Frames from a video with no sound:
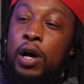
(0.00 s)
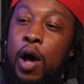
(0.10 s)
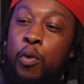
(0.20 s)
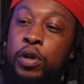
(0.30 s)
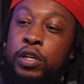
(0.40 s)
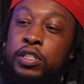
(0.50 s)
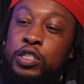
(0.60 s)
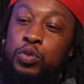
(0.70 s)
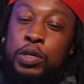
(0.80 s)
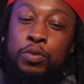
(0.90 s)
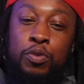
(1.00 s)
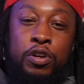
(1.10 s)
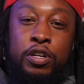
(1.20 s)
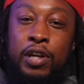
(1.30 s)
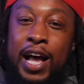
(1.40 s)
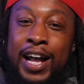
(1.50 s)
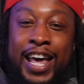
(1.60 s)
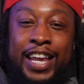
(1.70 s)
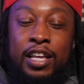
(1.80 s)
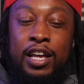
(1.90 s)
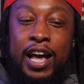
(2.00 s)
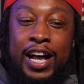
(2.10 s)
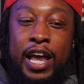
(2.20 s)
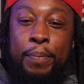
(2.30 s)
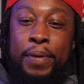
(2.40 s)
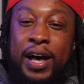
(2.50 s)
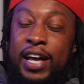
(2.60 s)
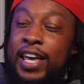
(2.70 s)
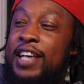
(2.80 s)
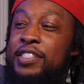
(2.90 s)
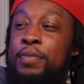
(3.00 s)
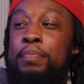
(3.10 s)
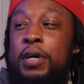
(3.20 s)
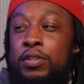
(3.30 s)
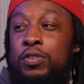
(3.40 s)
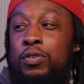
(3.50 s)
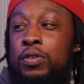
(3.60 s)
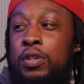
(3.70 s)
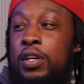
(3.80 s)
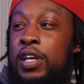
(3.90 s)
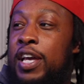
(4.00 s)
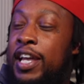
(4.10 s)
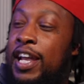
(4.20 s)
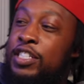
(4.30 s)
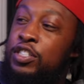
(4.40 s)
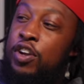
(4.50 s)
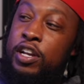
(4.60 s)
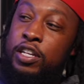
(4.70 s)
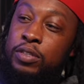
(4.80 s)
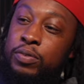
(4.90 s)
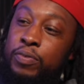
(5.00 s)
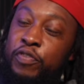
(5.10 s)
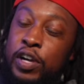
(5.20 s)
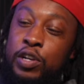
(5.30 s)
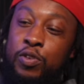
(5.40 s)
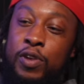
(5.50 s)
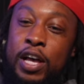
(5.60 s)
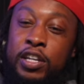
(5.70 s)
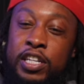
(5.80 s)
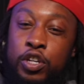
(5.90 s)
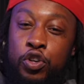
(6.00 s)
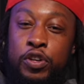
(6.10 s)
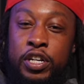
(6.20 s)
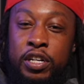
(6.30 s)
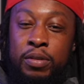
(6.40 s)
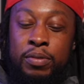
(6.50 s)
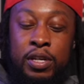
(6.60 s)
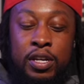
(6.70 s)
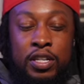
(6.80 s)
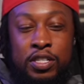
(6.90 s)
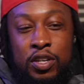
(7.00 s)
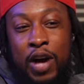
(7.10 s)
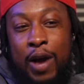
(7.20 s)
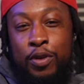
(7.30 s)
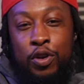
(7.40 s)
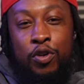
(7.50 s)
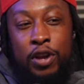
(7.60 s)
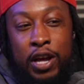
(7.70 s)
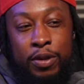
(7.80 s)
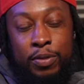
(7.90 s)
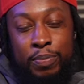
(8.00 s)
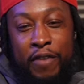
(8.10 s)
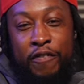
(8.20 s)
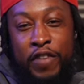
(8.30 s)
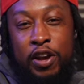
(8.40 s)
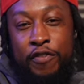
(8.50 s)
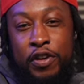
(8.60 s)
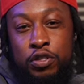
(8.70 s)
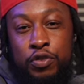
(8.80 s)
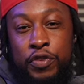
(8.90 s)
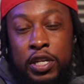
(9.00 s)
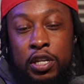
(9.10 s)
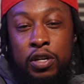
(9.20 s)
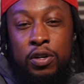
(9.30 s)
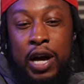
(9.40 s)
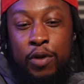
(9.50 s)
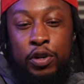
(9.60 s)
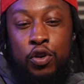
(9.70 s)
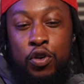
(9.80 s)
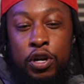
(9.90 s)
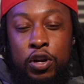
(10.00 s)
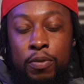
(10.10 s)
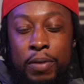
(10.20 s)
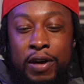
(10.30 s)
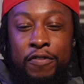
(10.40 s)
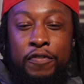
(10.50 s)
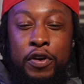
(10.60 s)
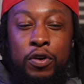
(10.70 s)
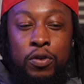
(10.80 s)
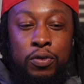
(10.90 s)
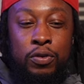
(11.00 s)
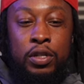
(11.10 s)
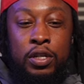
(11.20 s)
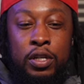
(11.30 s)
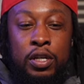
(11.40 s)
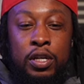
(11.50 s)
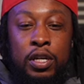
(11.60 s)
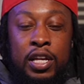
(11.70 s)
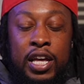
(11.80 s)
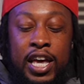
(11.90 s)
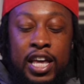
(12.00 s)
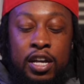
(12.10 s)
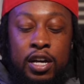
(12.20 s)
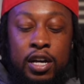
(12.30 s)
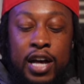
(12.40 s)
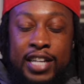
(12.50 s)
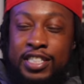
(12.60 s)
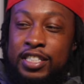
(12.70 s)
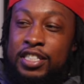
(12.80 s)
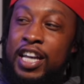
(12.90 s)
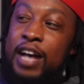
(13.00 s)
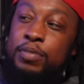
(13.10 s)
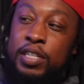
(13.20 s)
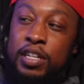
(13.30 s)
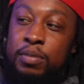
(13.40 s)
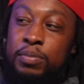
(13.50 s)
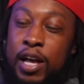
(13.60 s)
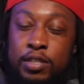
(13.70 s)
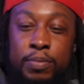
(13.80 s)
I went to Sweetwater. I got I got a podcasting bundle, and I started fucking around in the crib. So I record my very first video. I recorded on my phone, and uh, I just chopped it up. That was